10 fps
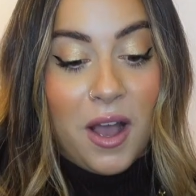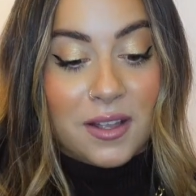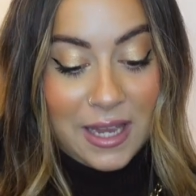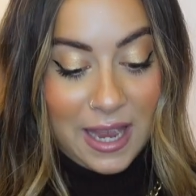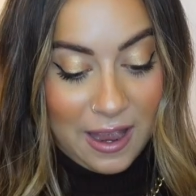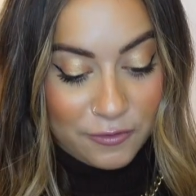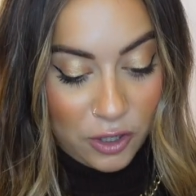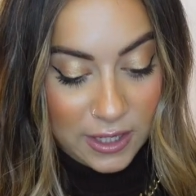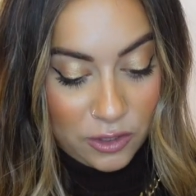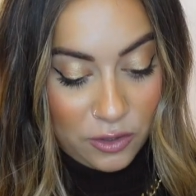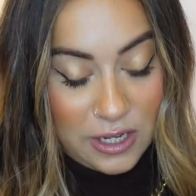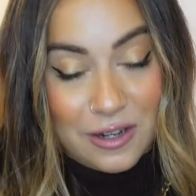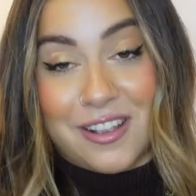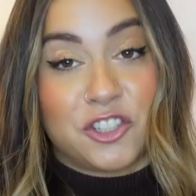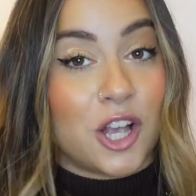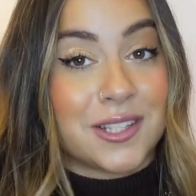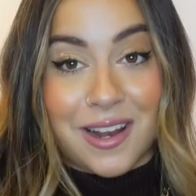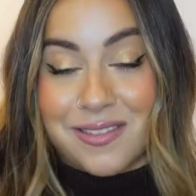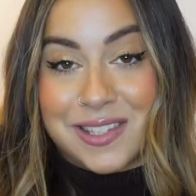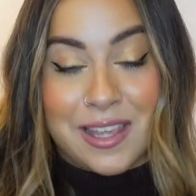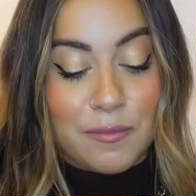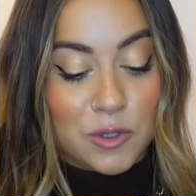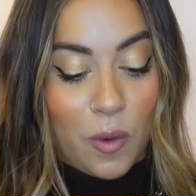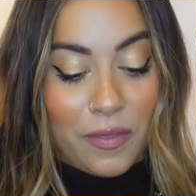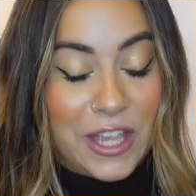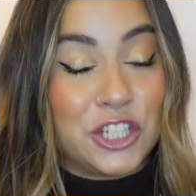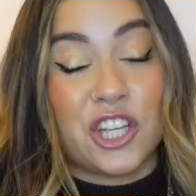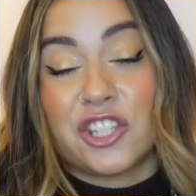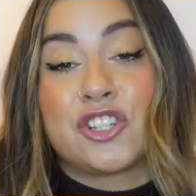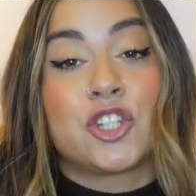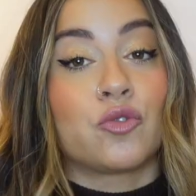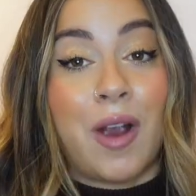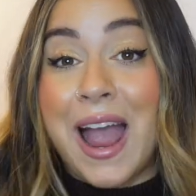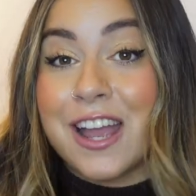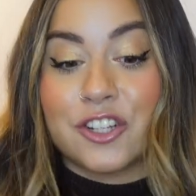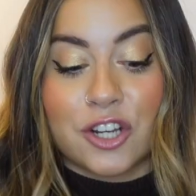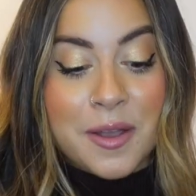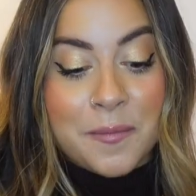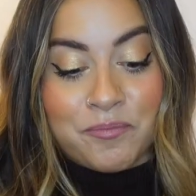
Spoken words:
but I have tried it on, and just like the Skims one, they just stretch.